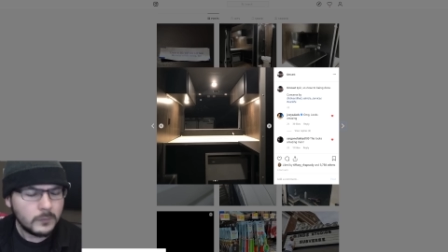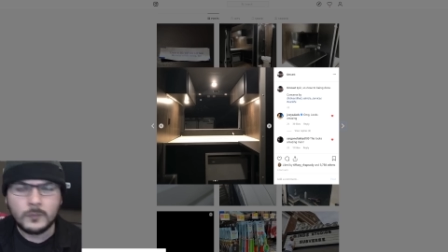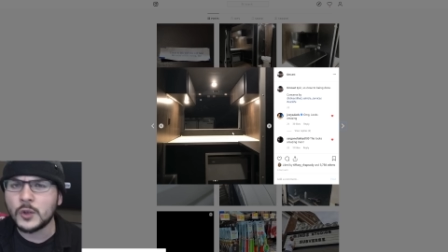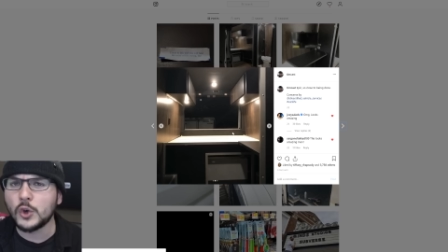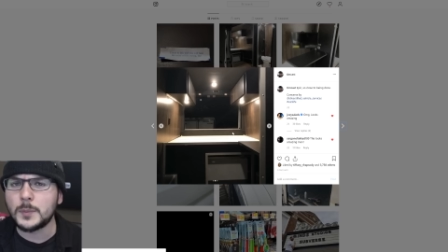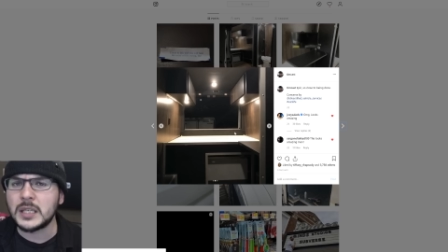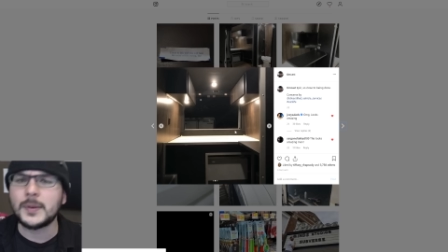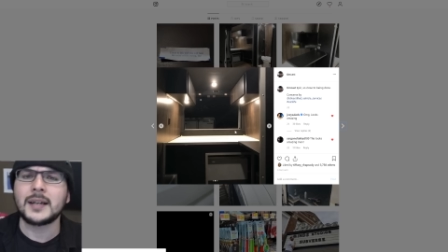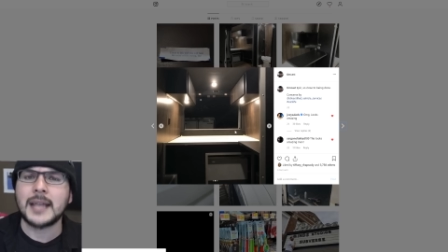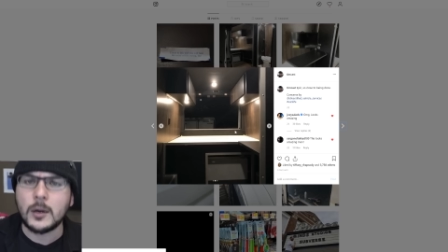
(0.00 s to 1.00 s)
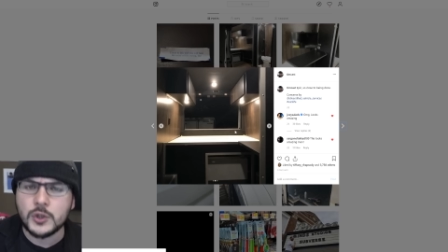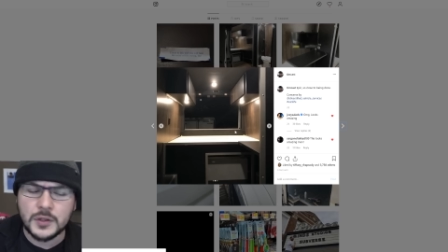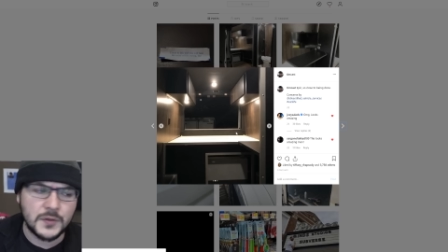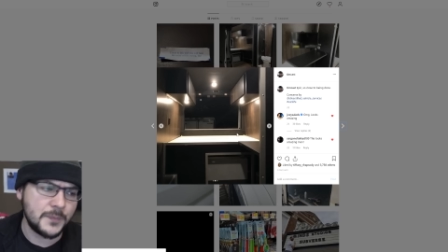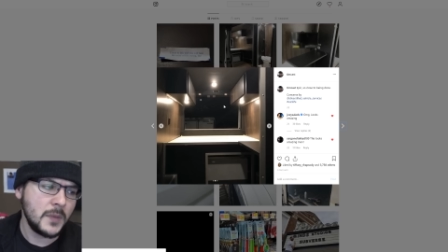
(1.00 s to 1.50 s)
Grew up sleeping on
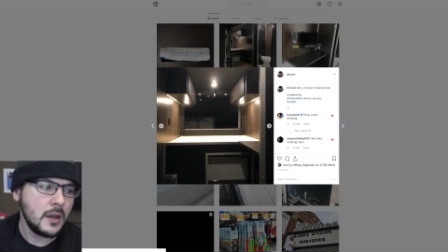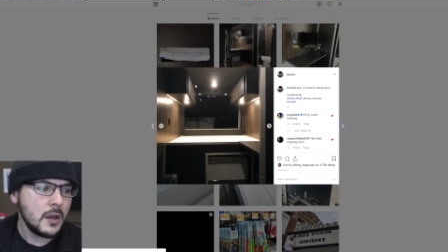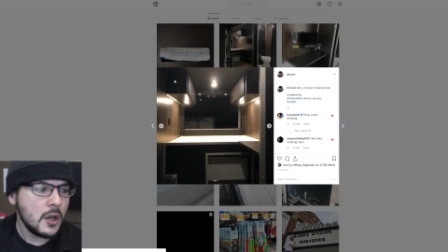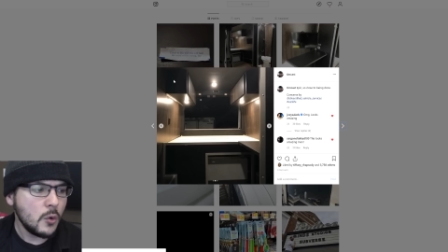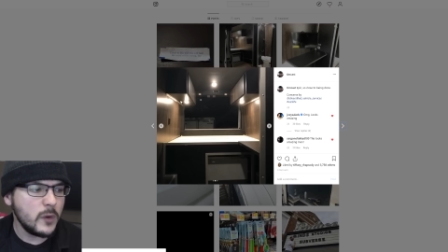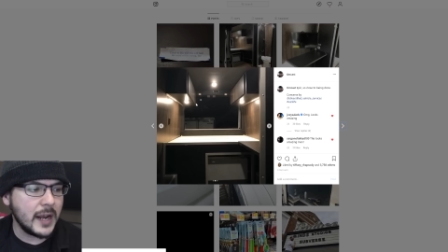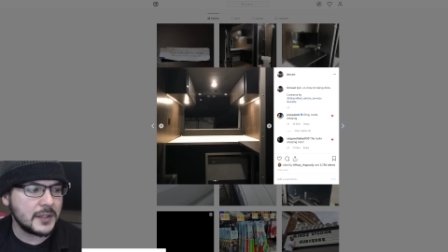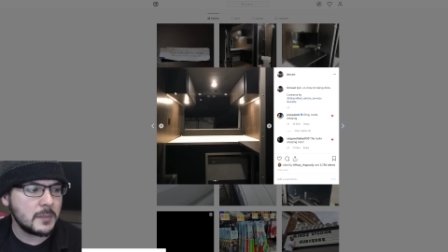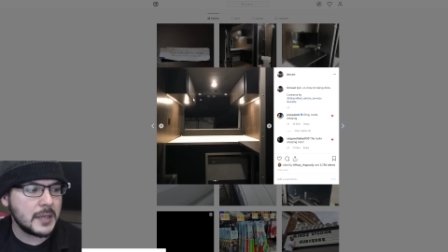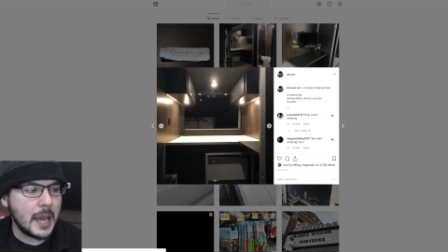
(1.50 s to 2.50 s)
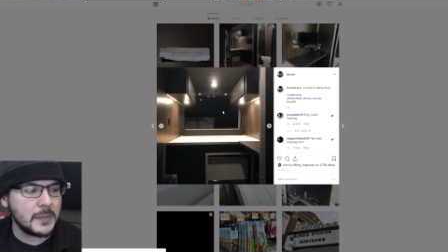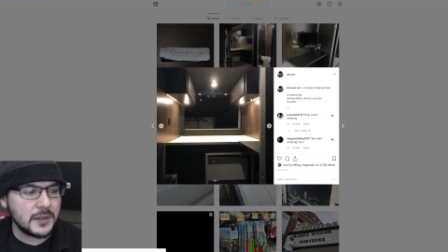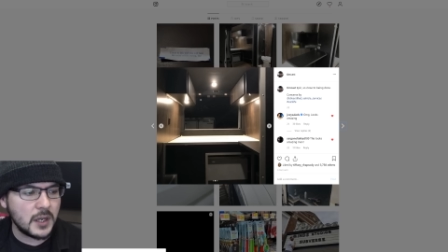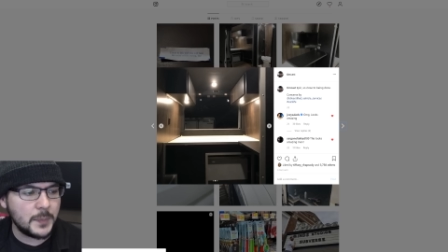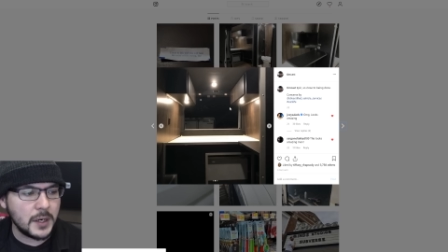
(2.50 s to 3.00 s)
couches. We've got some
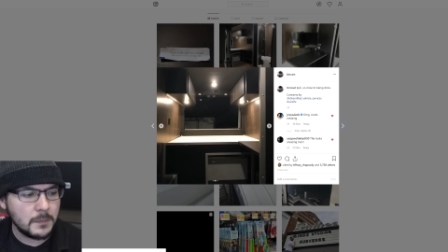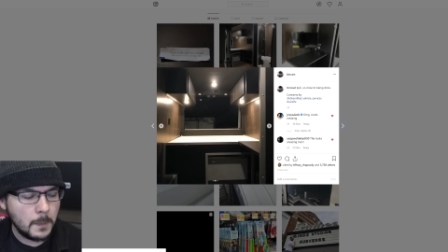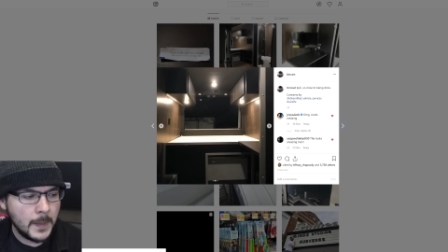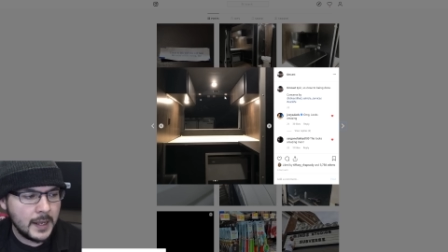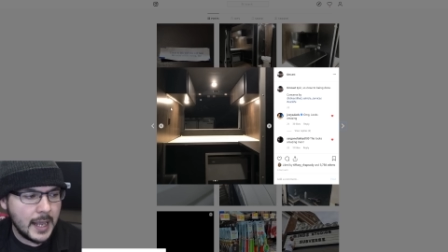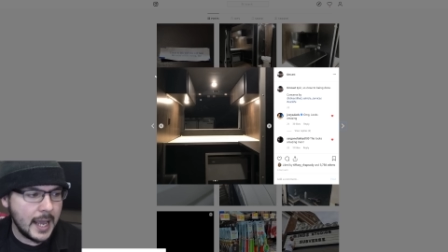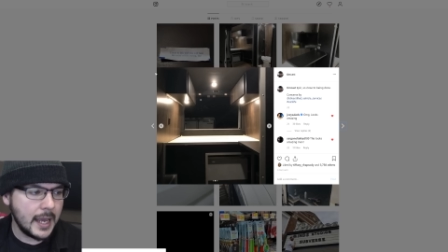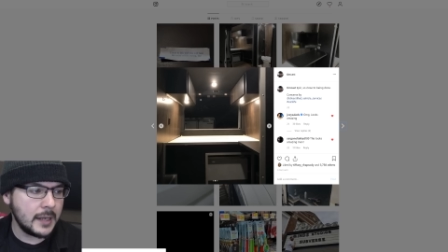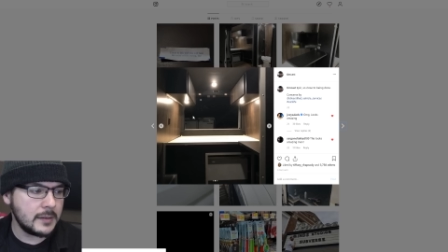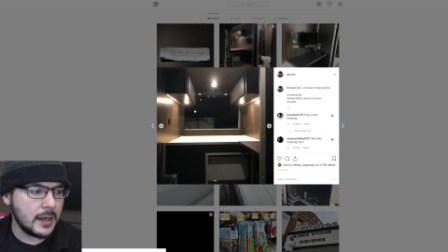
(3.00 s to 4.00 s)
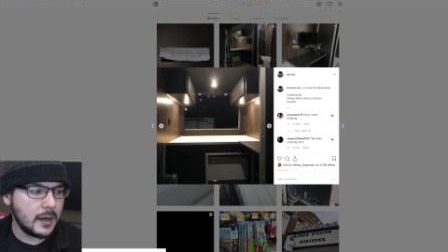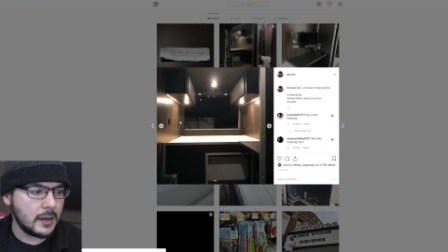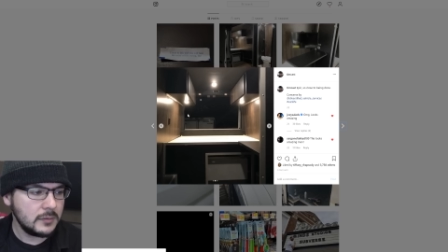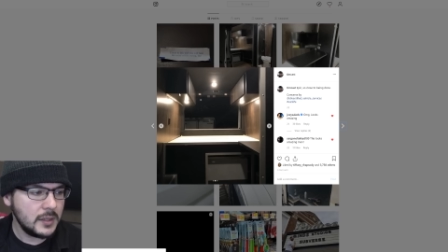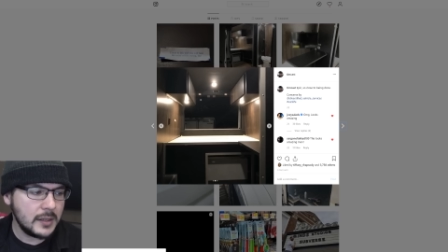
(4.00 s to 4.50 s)
cabinets up here and
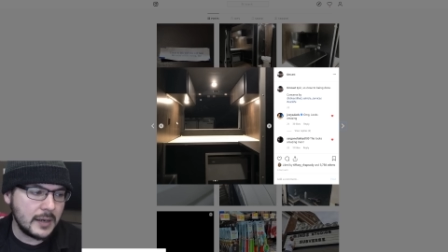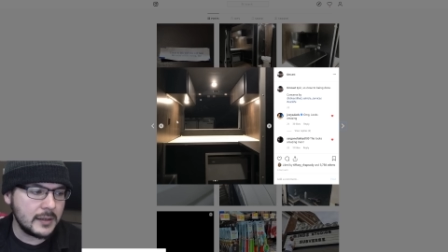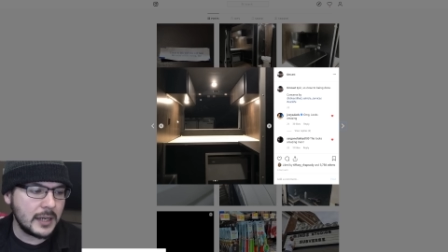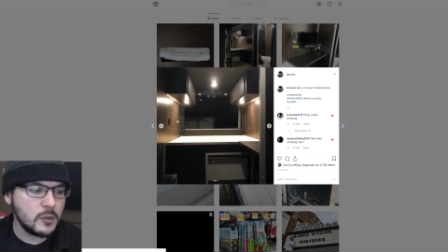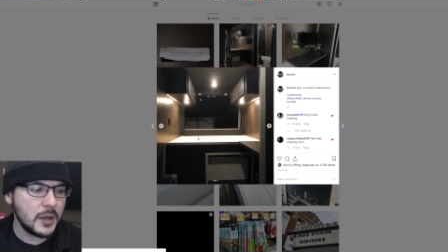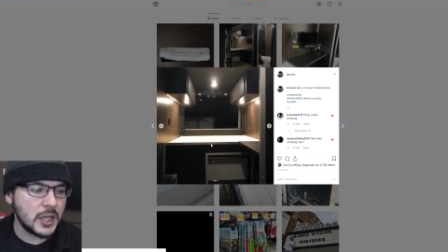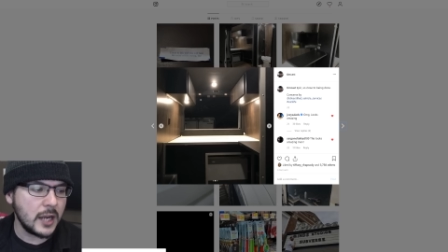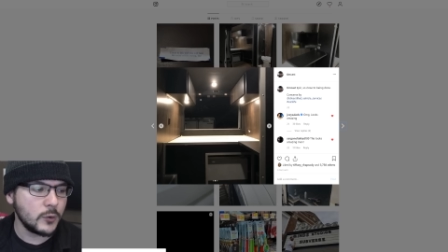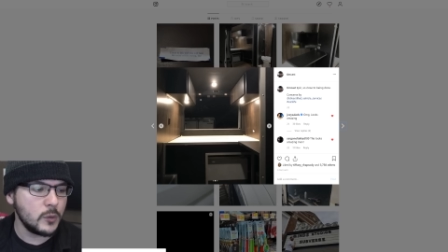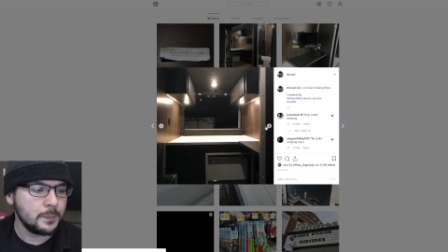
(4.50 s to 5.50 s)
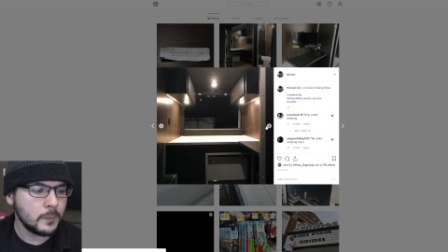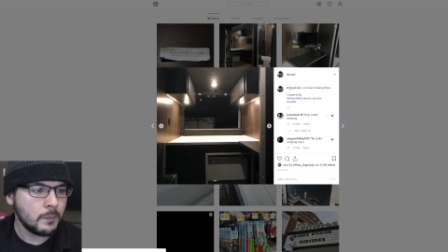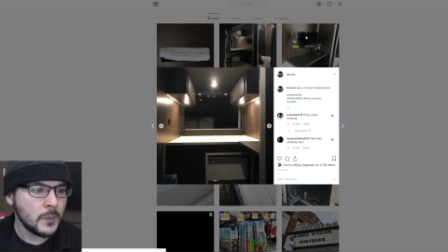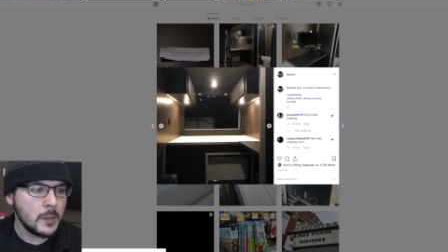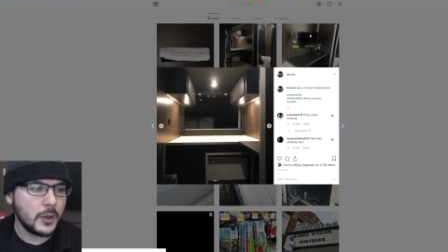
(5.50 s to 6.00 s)
not too much headroom.
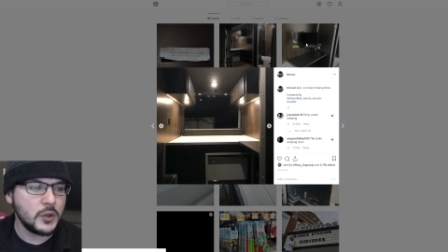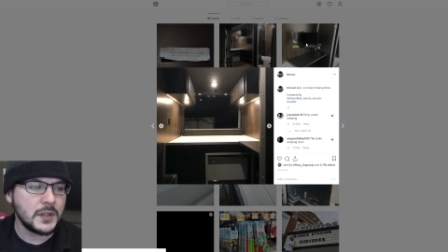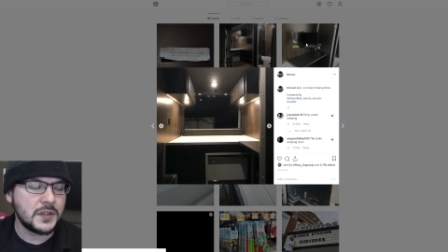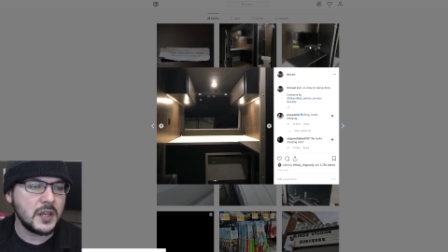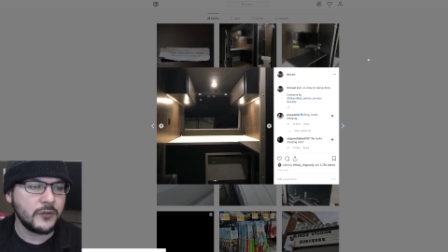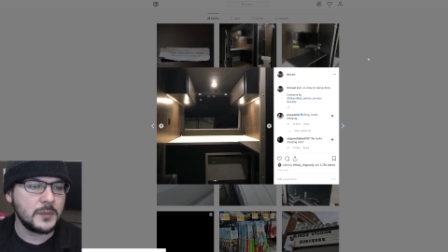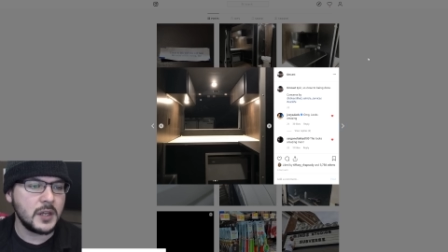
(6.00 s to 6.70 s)
But you can see from the